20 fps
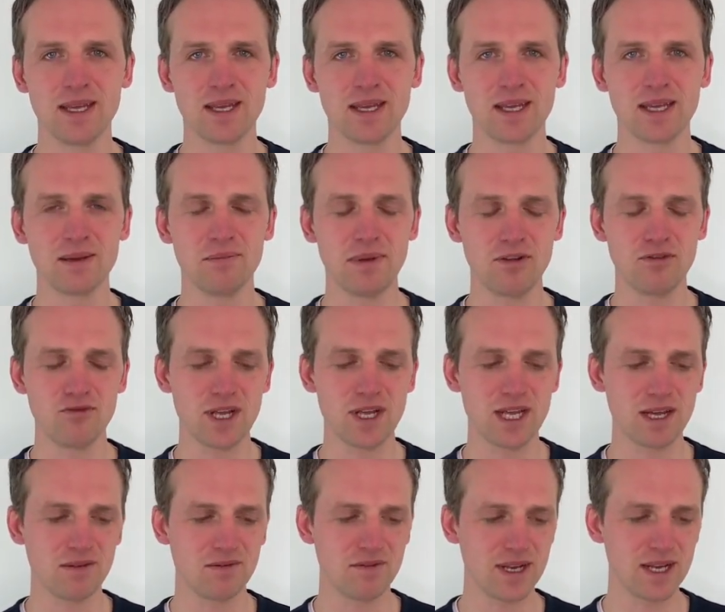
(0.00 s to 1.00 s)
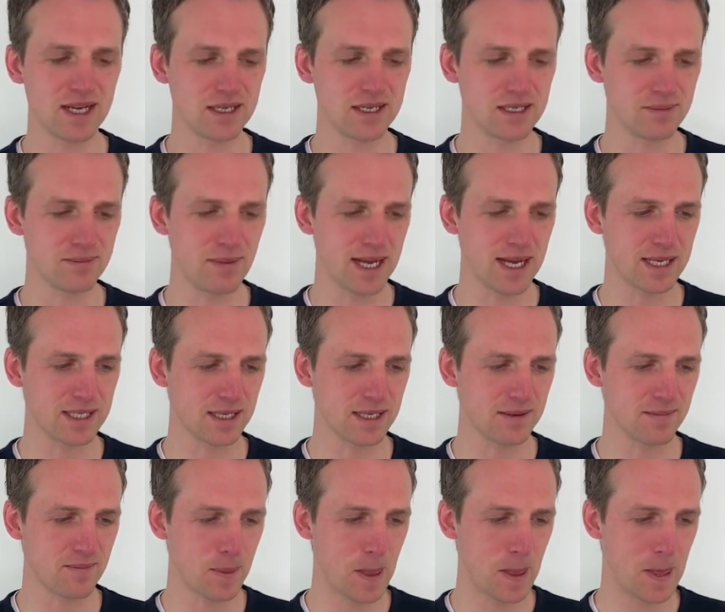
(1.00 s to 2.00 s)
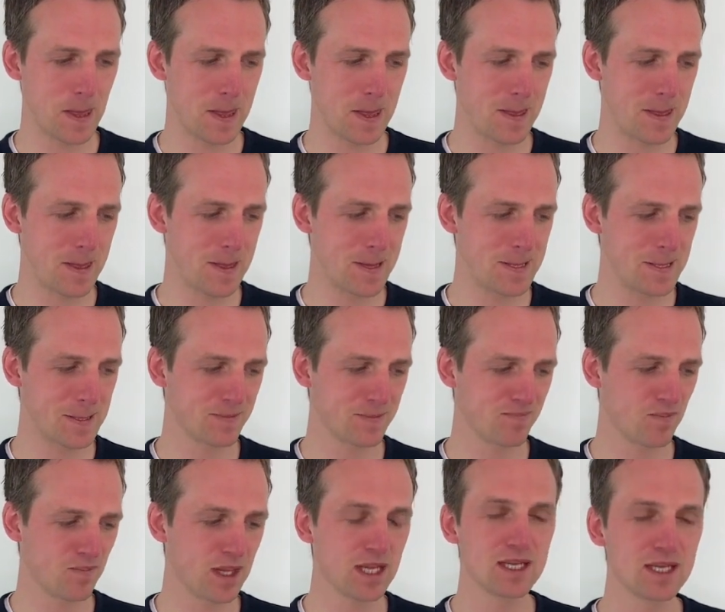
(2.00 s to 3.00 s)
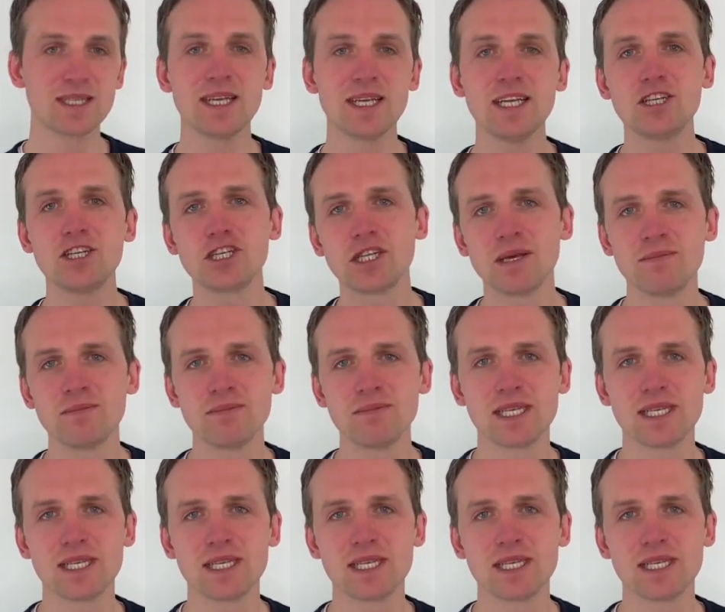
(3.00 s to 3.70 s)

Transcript: can be reconvened better. Teach them,